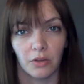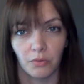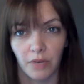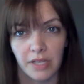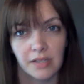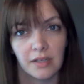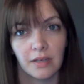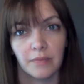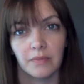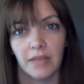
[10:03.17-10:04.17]
the risk
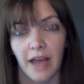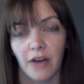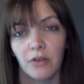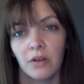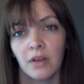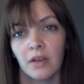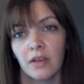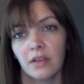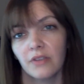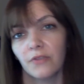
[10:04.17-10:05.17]
now
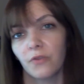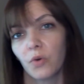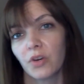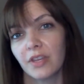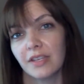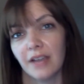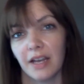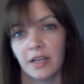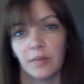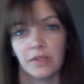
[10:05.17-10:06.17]
for these
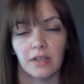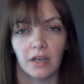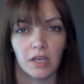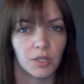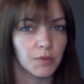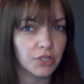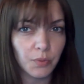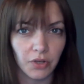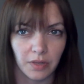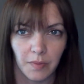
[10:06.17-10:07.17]
items that customers
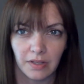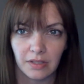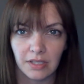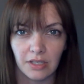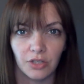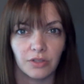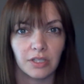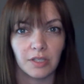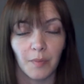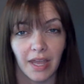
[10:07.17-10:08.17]
will continue
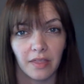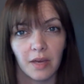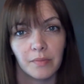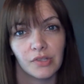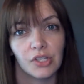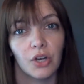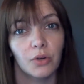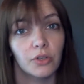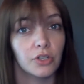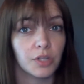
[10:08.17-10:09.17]
to demand them.
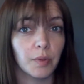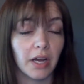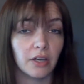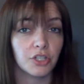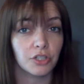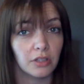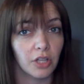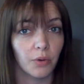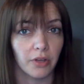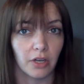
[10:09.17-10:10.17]
So your suppliers should
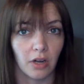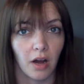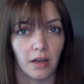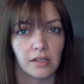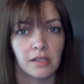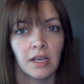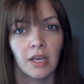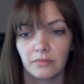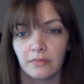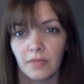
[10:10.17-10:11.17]
lower their costs.
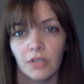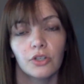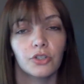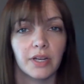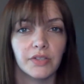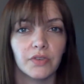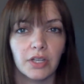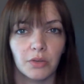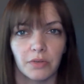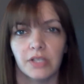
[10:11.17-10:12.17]
You're transferring
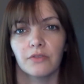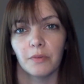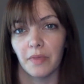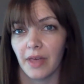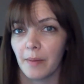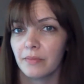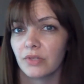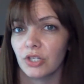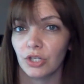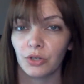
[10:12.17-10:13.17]
the risk from them
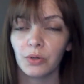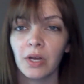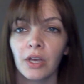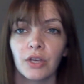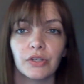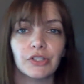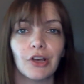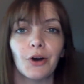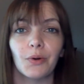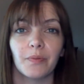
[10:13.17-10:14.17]
to you,
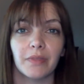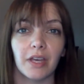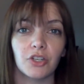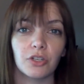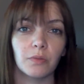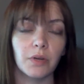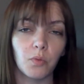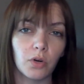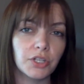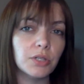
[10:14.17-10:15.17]
so they should
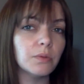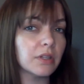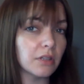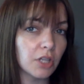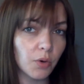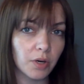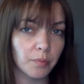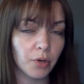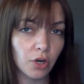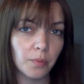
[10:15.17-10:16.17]
reward you with a lower
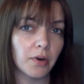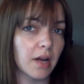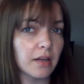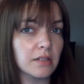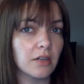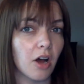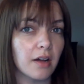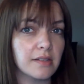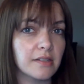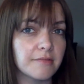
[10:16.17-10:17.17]
per product
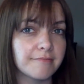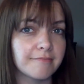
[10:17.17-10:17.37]
cost.